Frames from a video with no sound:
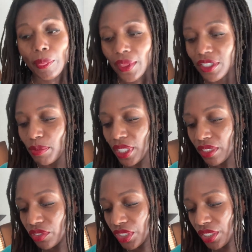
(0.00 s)
And speaking
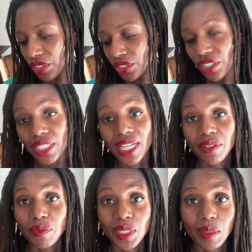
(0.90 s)
of sharing your journey,
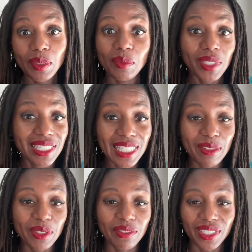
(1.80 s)
I've been able to meet some
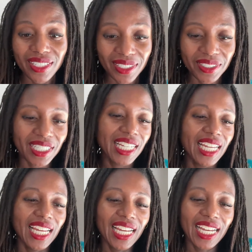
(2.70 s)
of you.
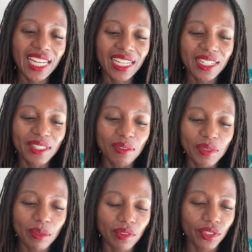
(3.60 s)

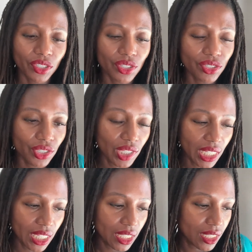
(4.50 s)
Some of you are
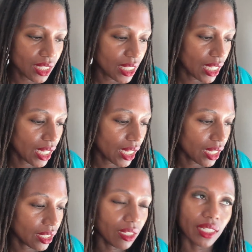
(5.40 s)
students.
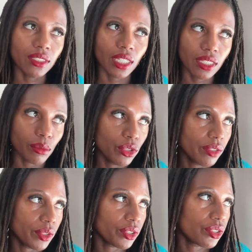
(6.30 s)
Actually, I think most
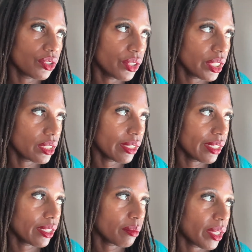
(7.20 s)
of you are students now that I
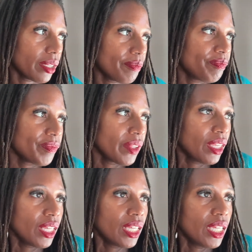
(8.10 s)
think about it.
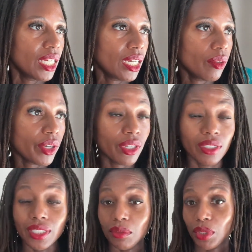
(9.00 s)
Working on
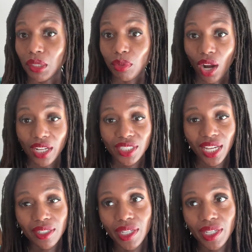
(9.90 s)
a DMP project.